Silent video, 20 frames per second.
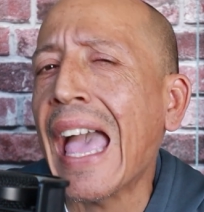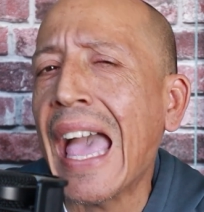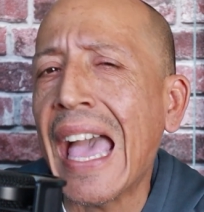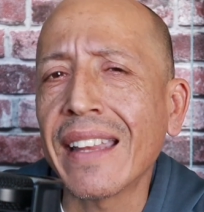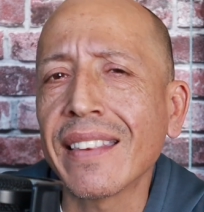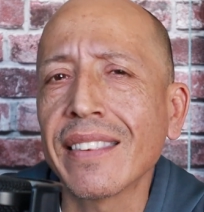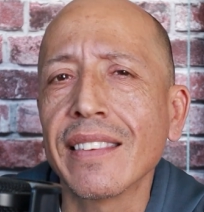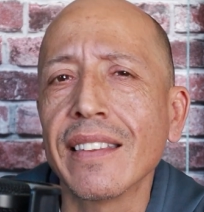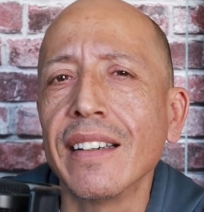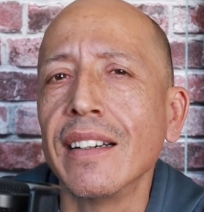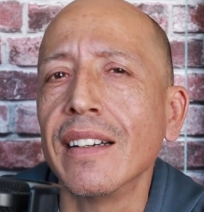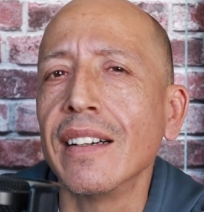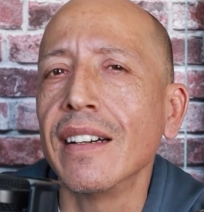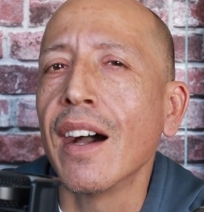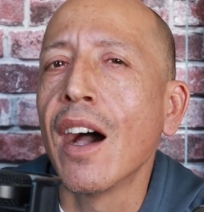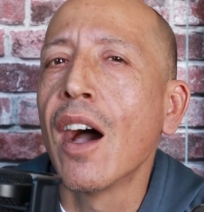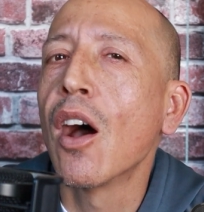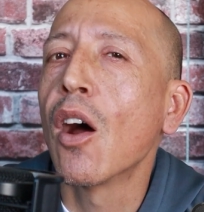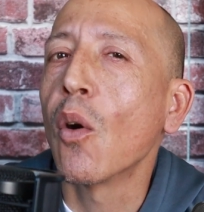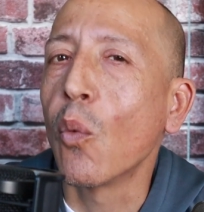at
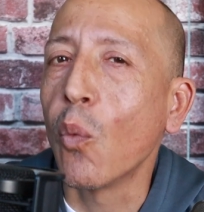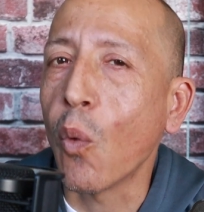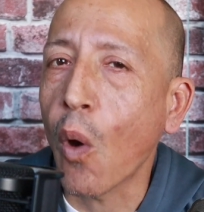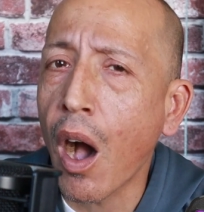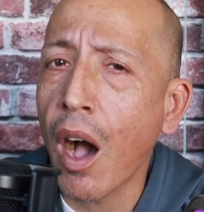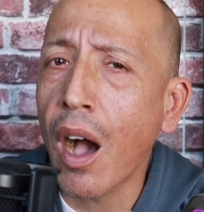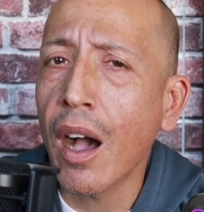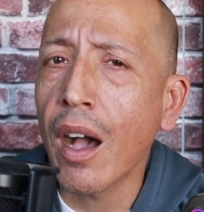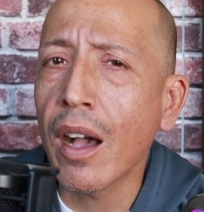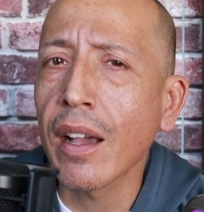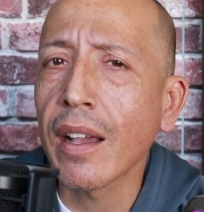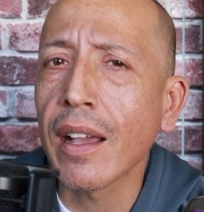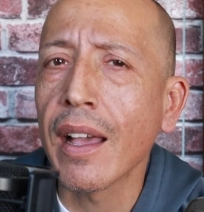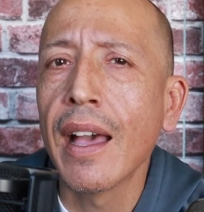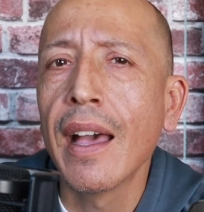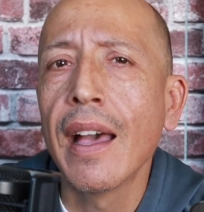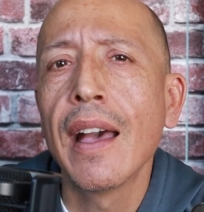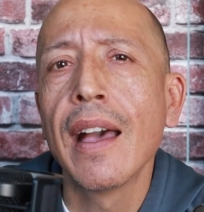the ROG